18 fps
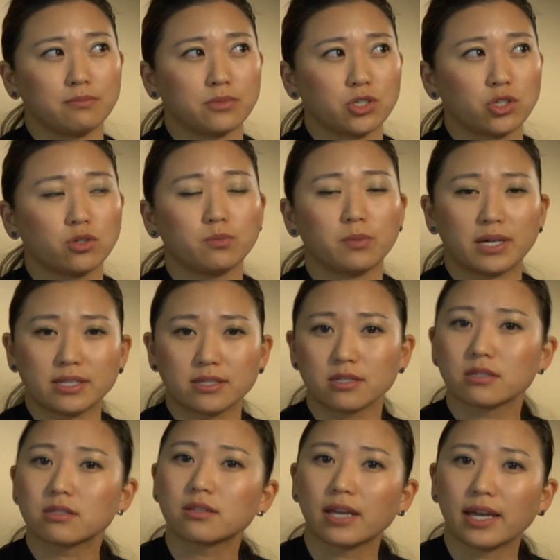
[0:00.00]
2
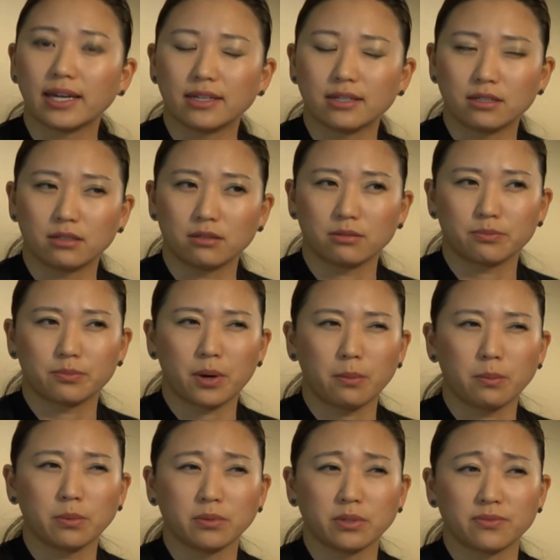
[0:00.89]
months and
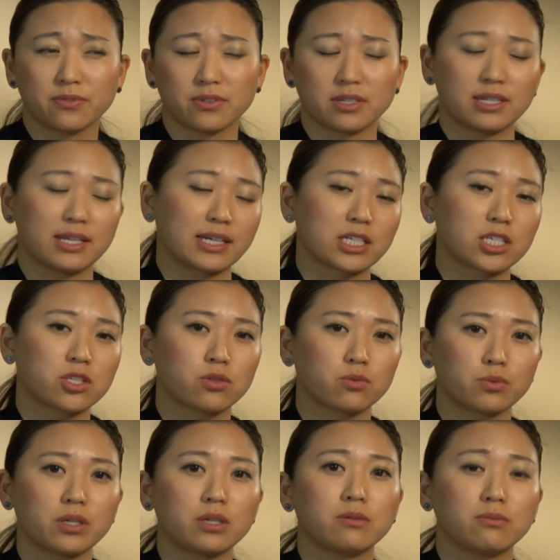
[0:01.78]
probably for the next
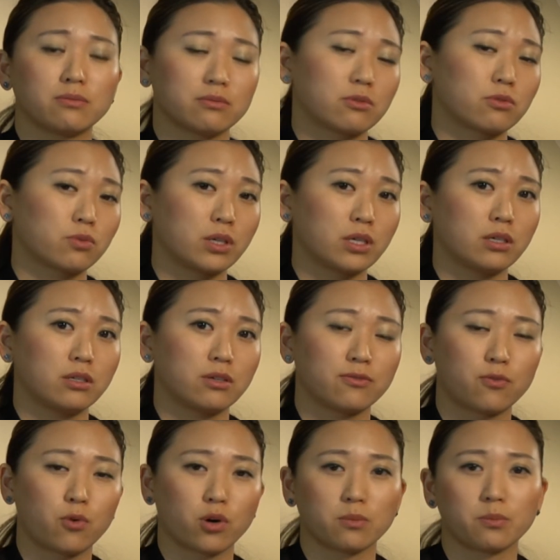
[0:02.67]
three to
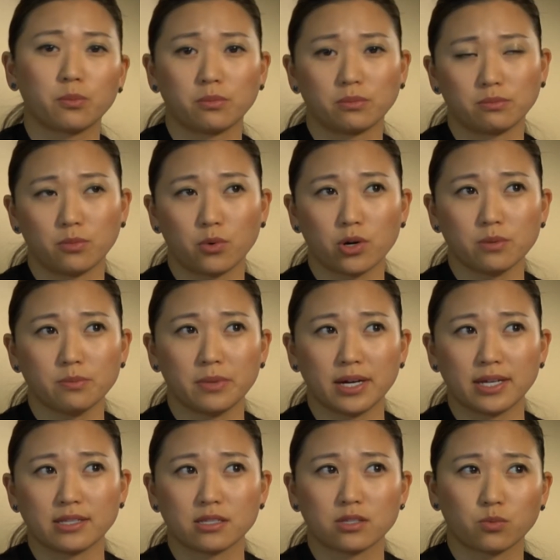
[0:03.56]
4 more
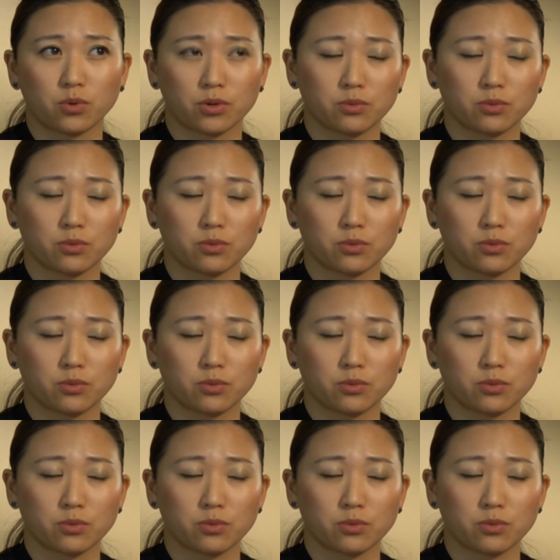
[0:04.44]
months,